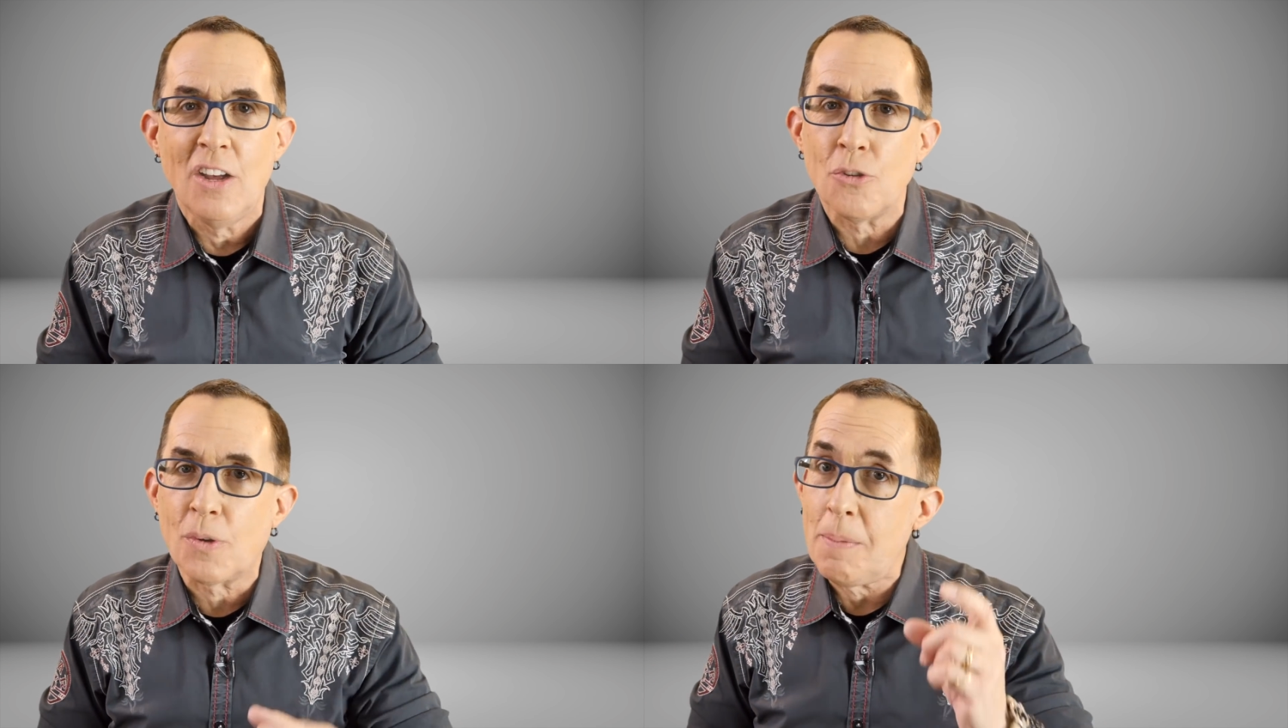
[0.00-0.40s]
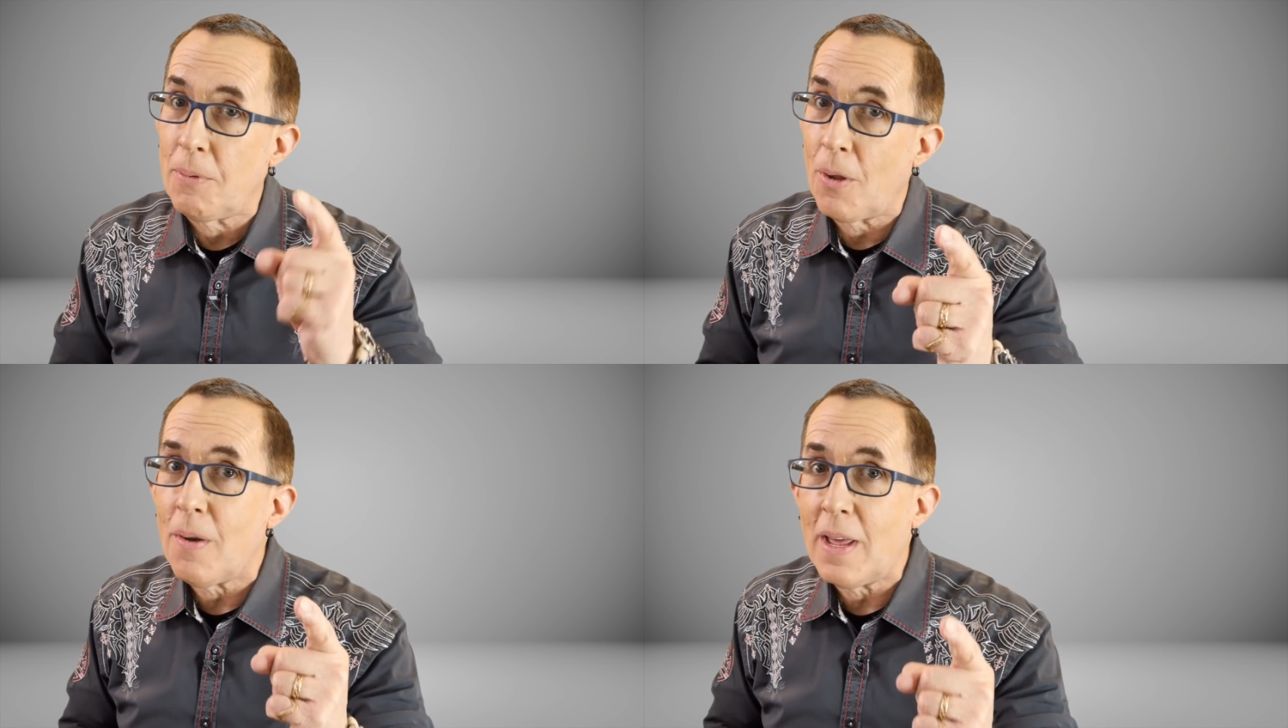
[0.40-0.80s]
So keep
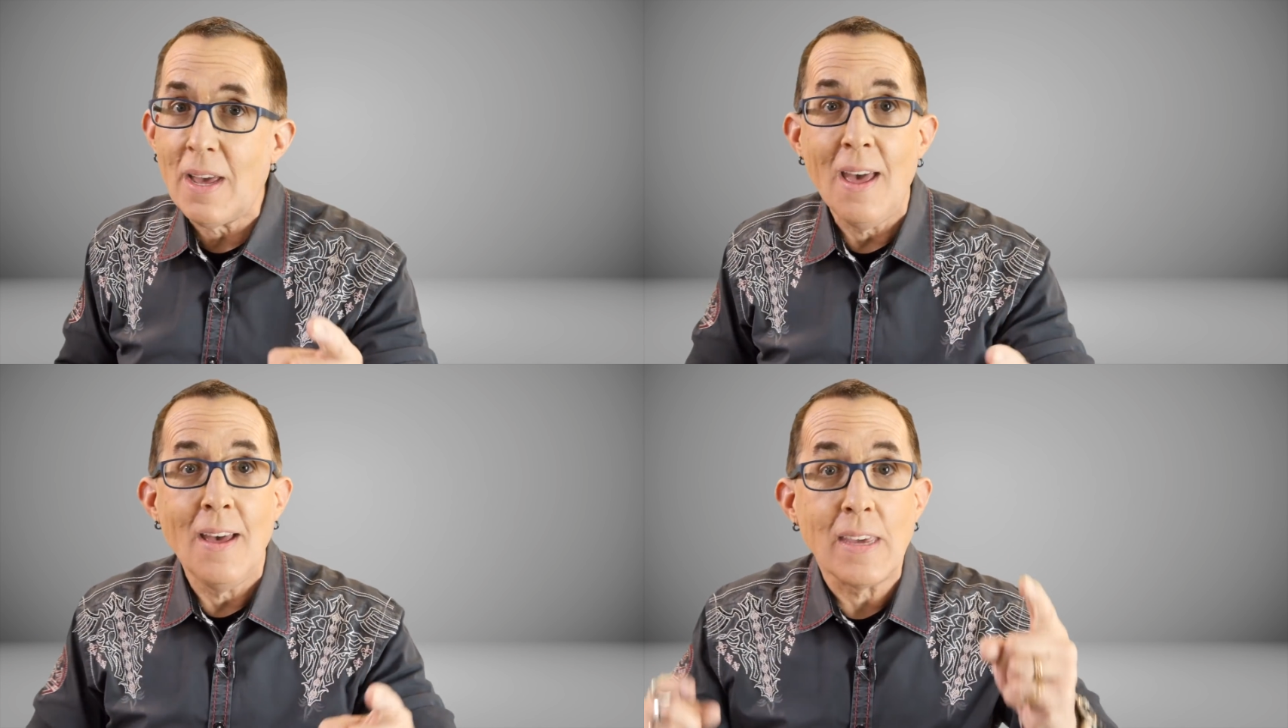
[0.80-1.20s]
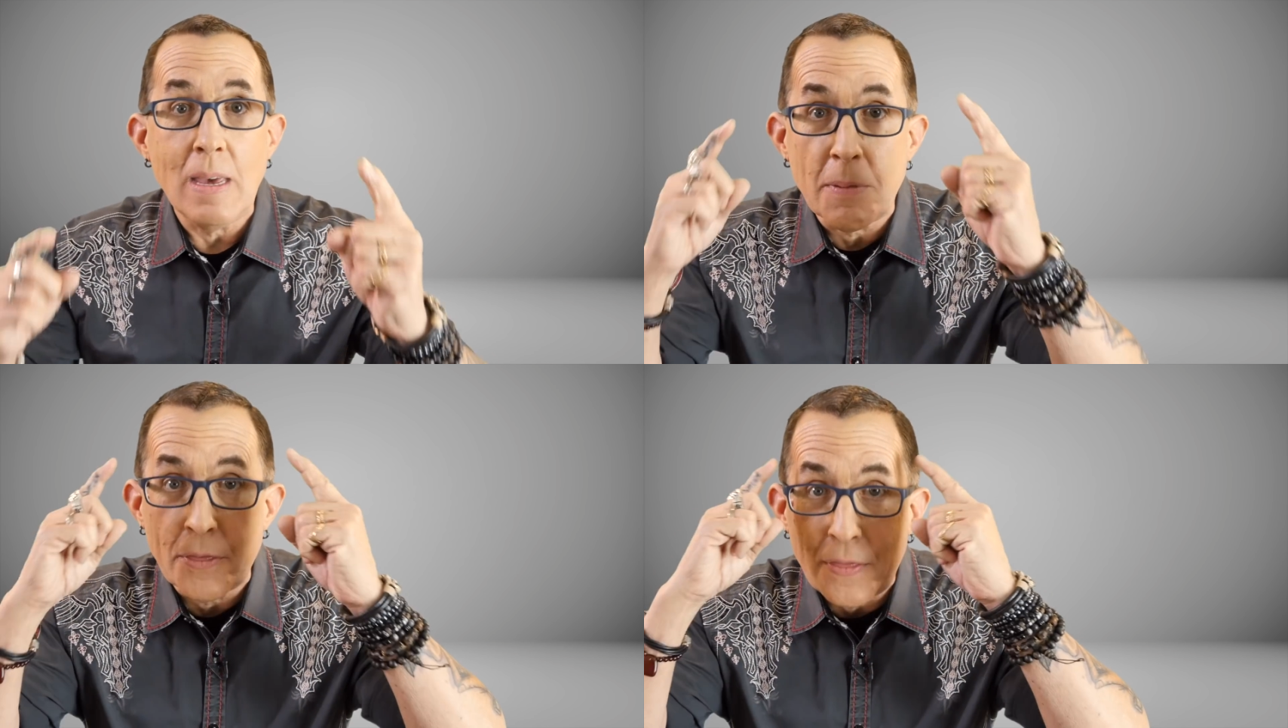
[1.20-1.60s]
learning,
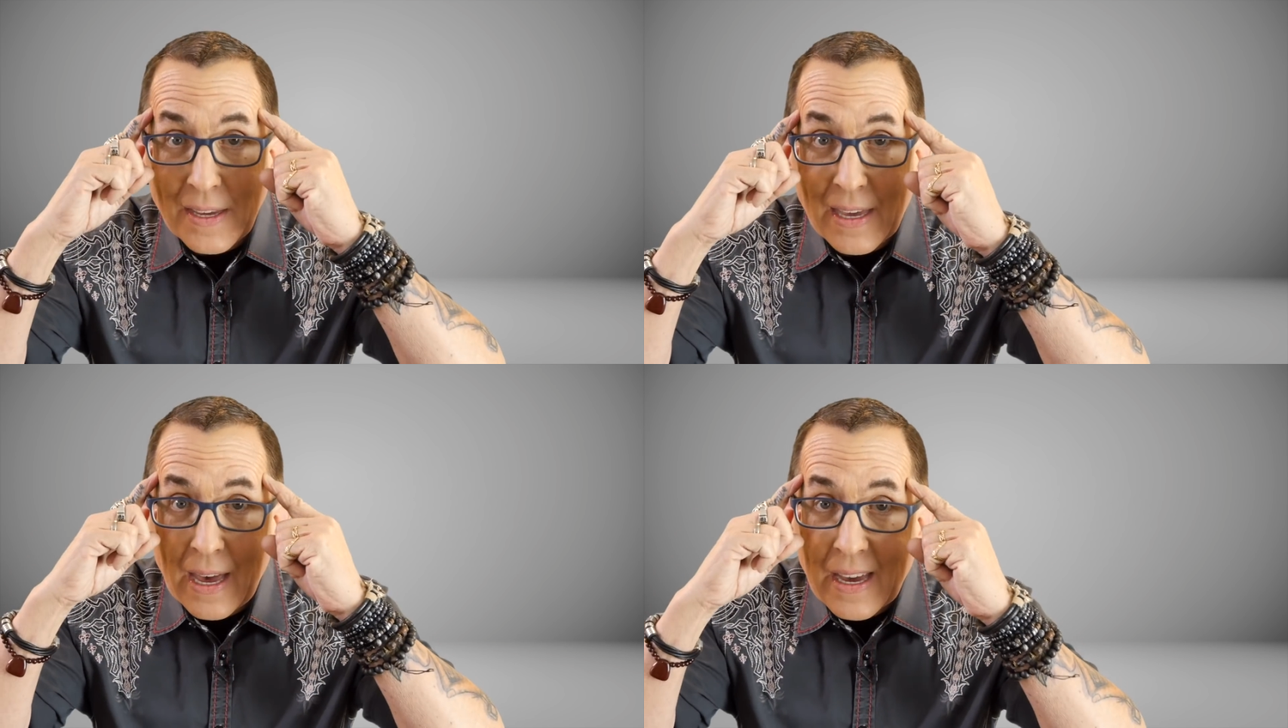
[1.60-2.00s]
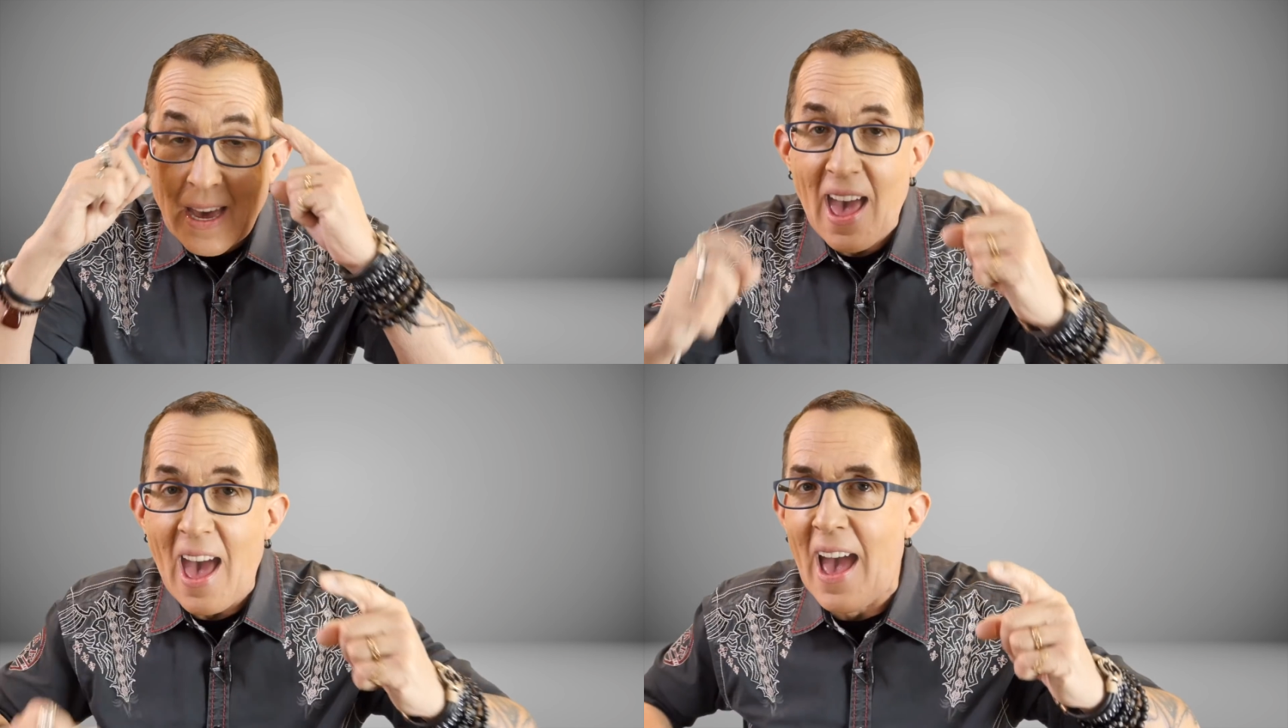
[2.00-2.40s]
keep thinking,
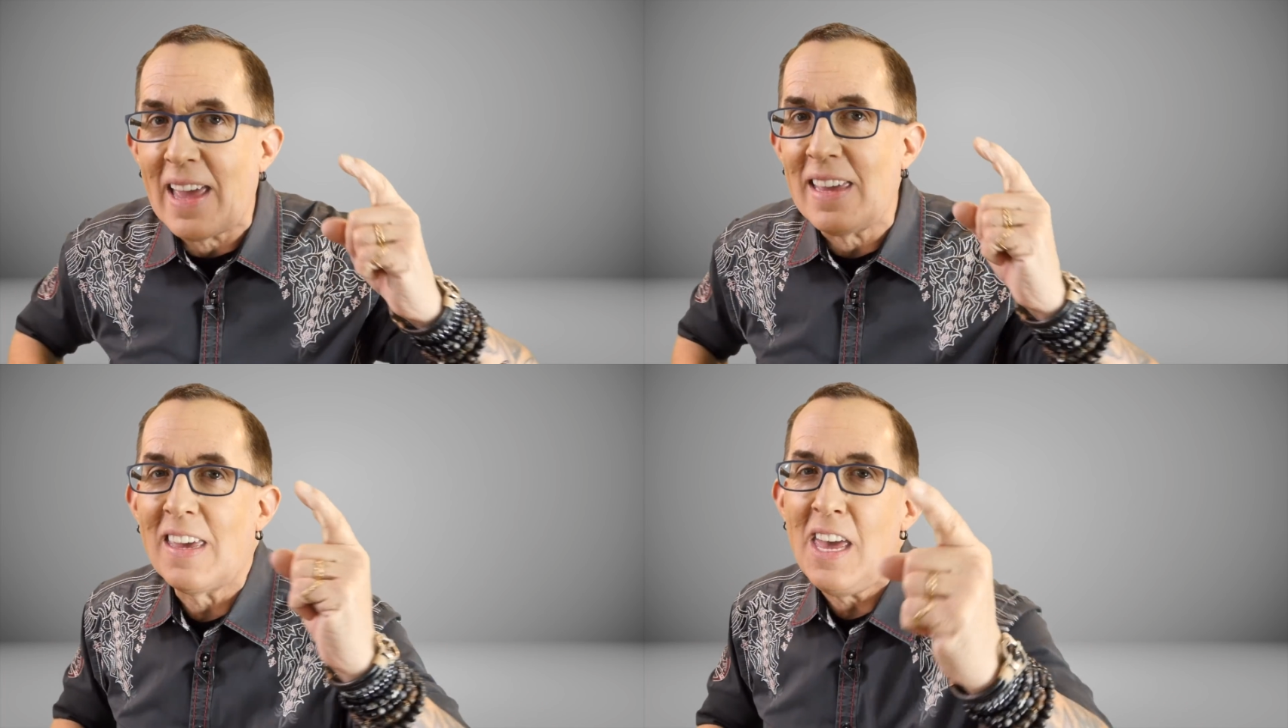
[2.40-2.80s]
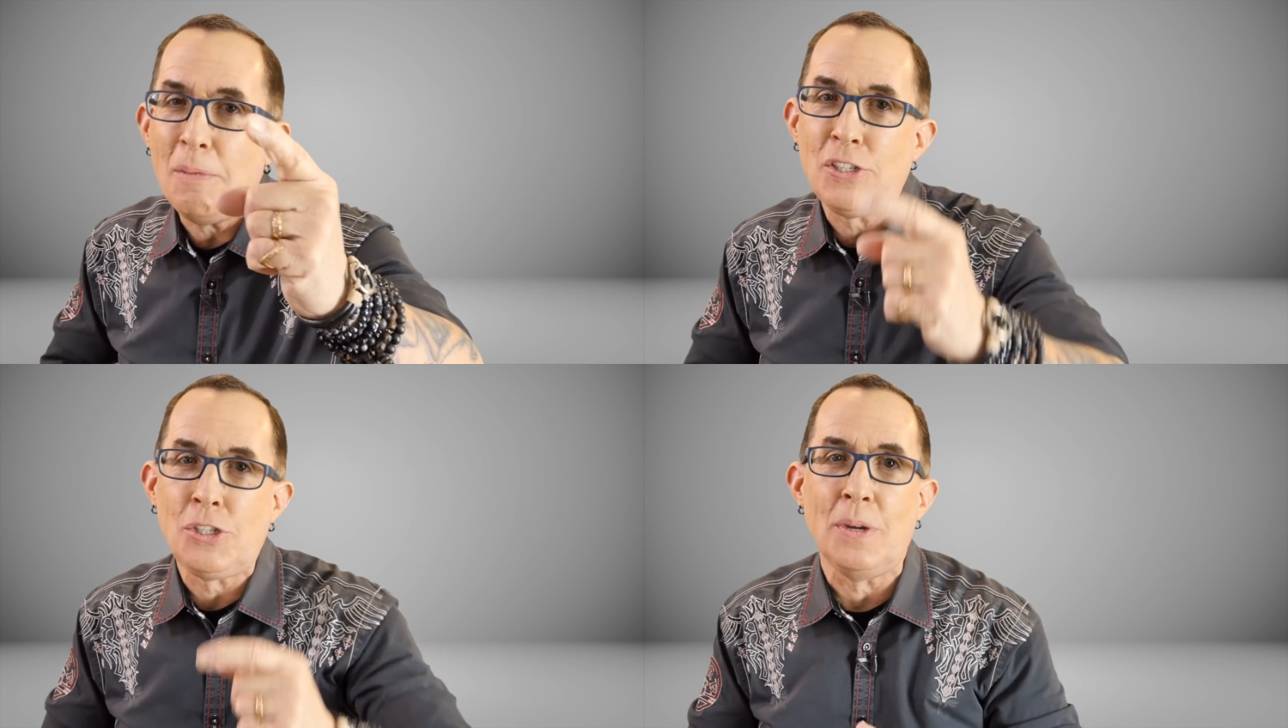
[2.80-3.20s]
and
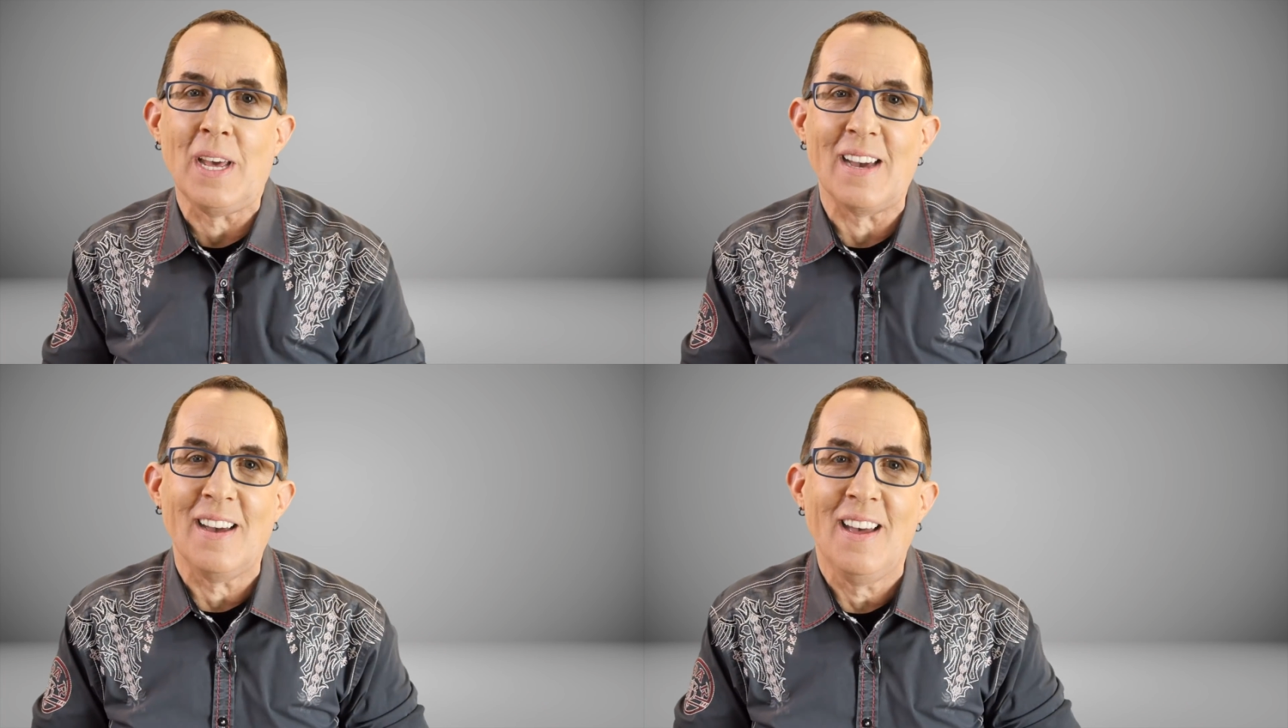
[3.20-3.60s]
keep shooting.